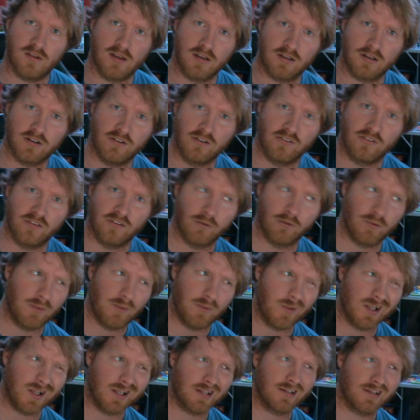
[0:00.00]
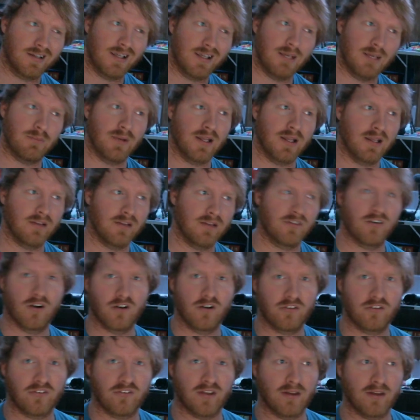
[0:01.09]
because uh, we've been keeping it to
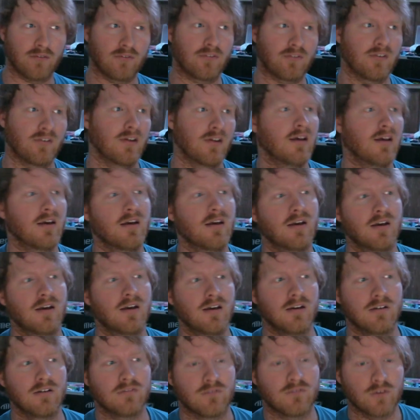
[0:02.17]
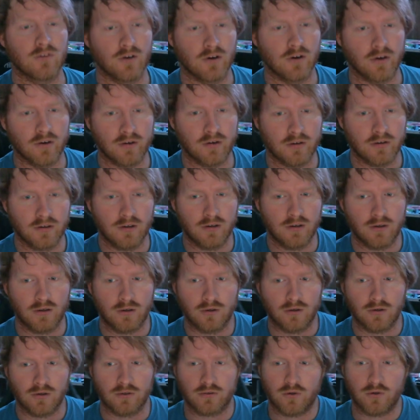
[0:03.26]
ourselves for
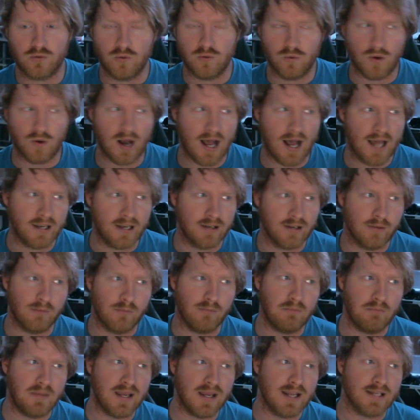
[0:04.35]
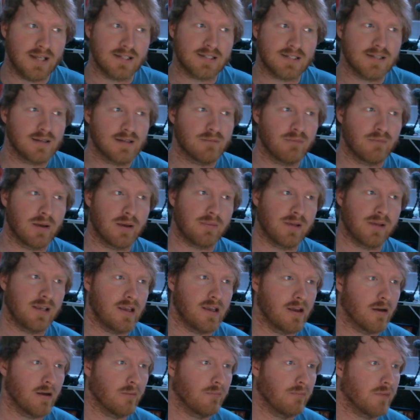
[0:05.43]
quite a minute, maybe
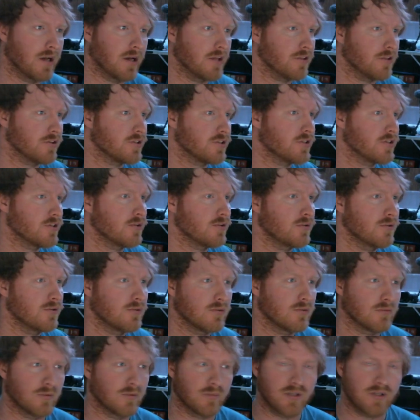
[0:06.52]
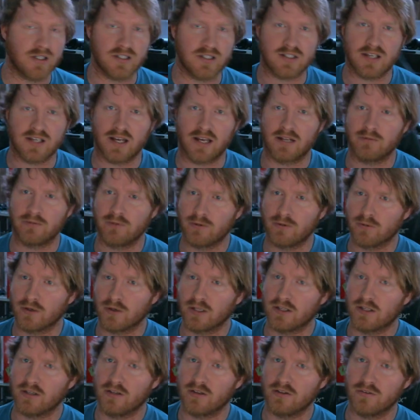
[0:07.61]
a month or two, when we decided we
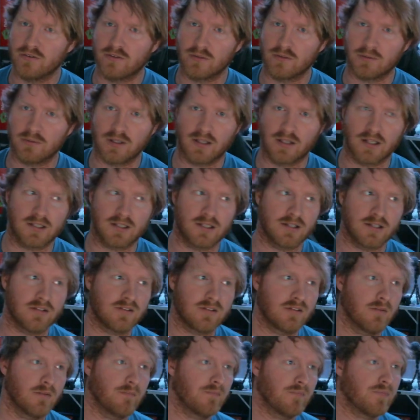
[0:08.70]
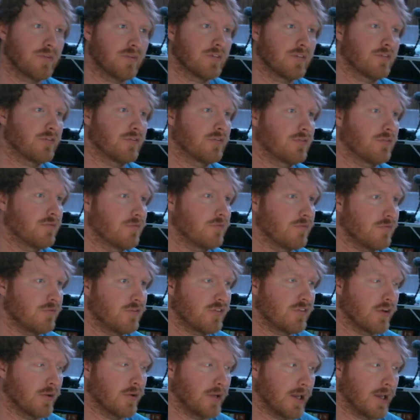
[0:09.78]
wanted to do something like this.
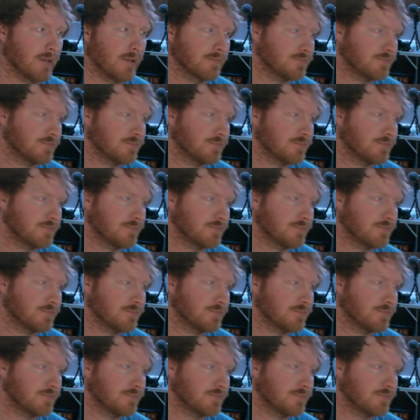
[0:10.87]
So yeah.